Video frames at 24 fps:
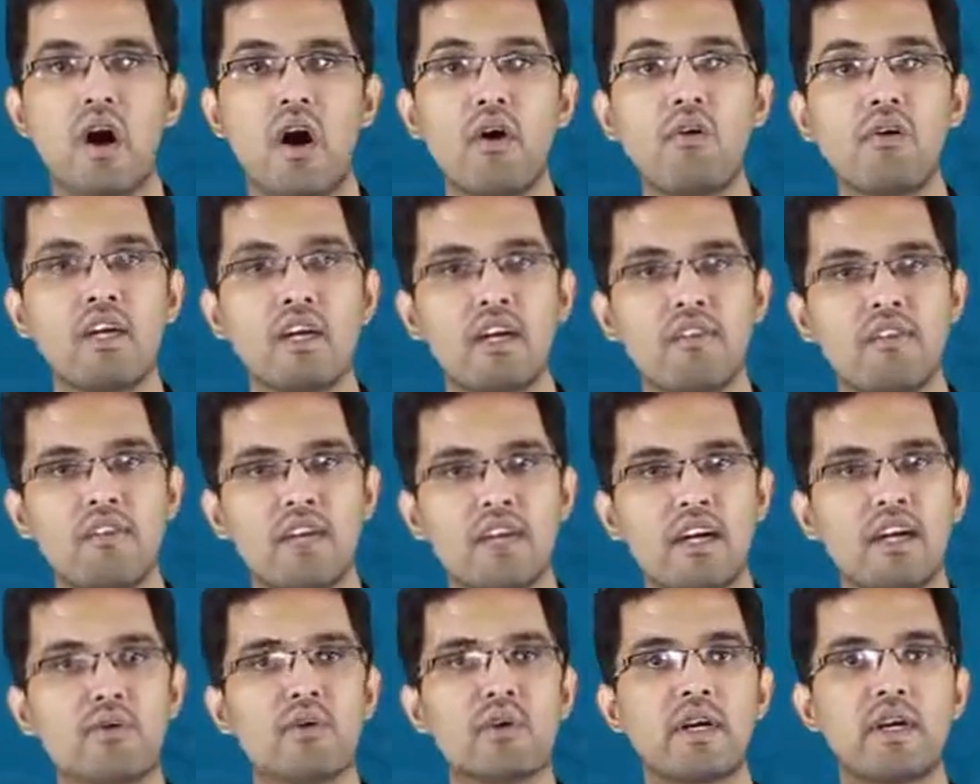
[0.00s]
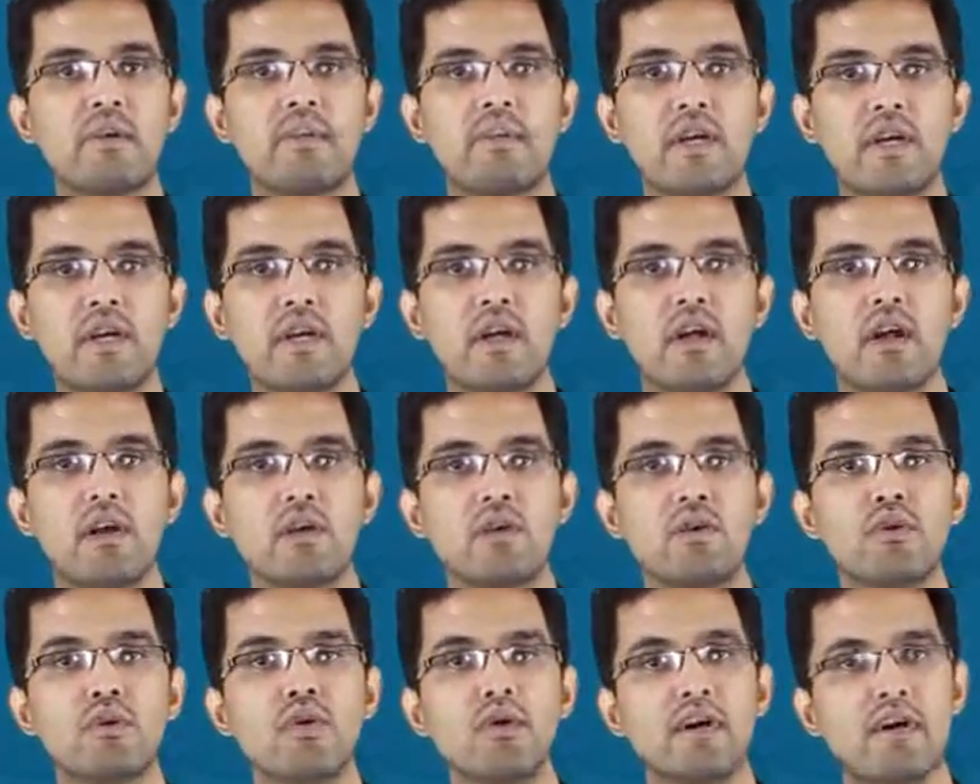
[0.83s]
How difficult would it be
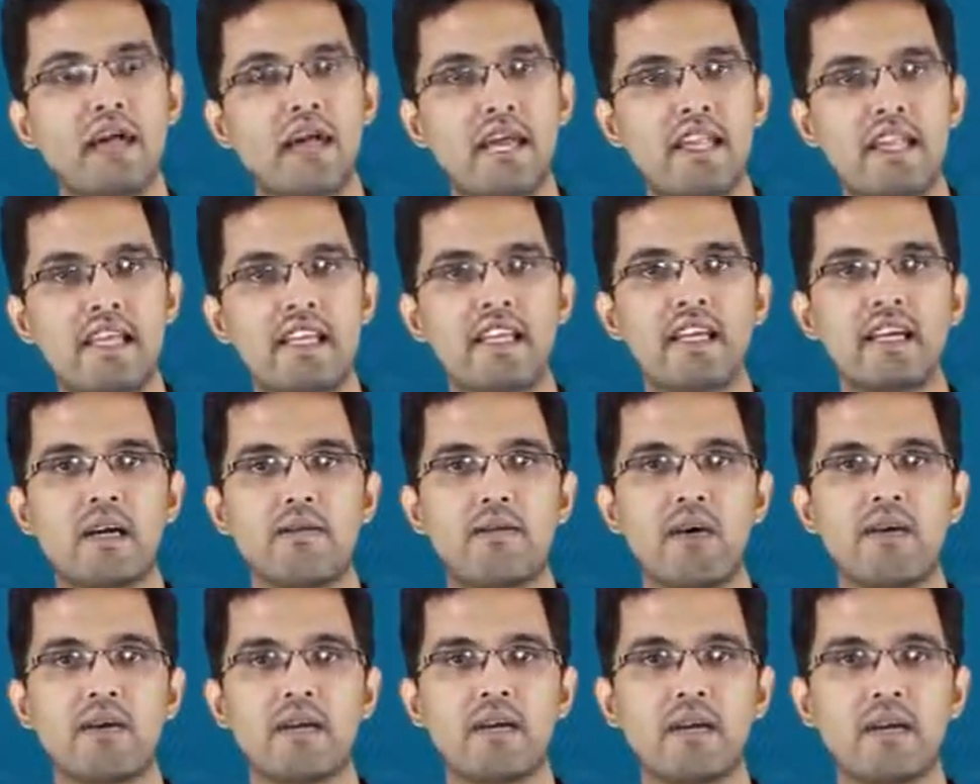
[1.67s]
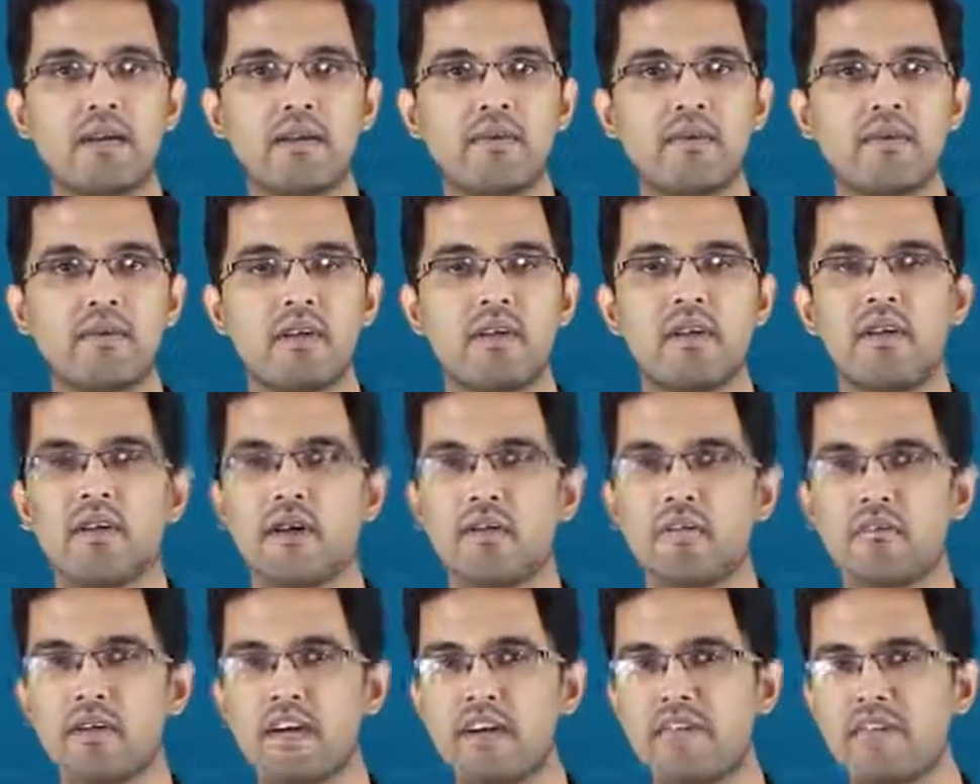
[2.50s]
to know anything about it?
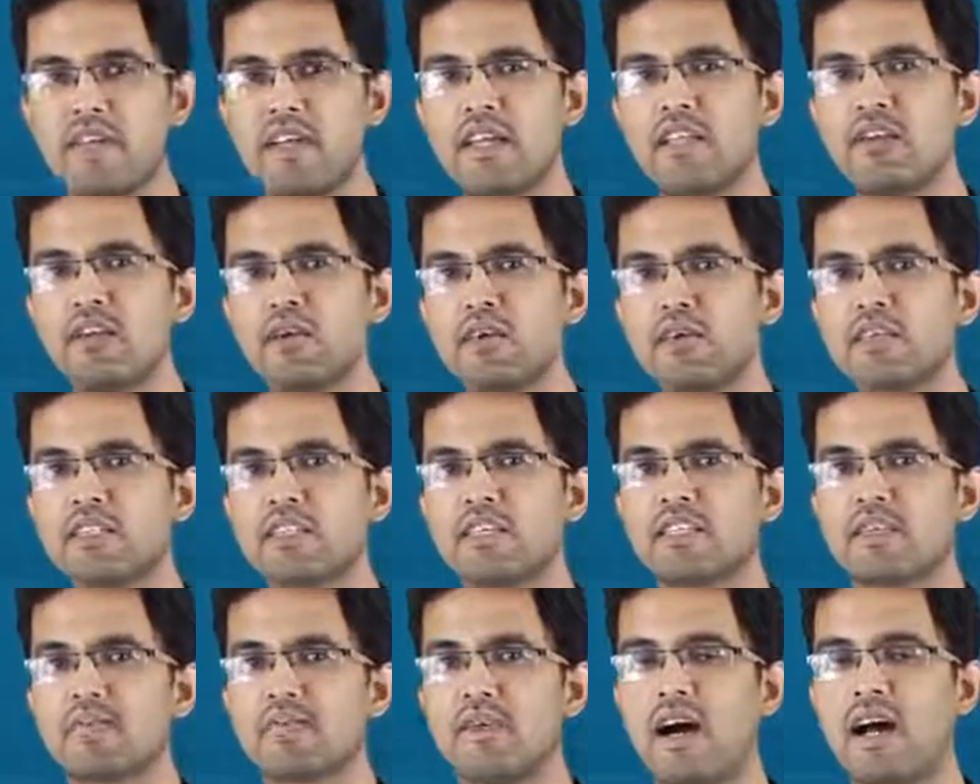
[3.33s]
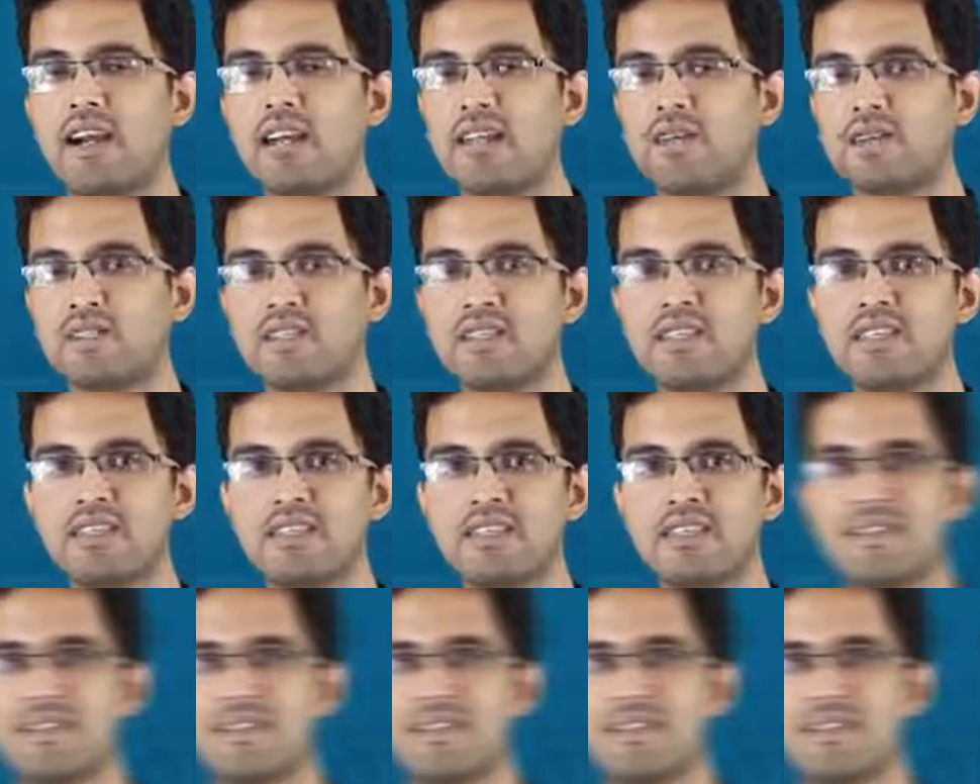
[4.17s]
But we humans are smart, you see.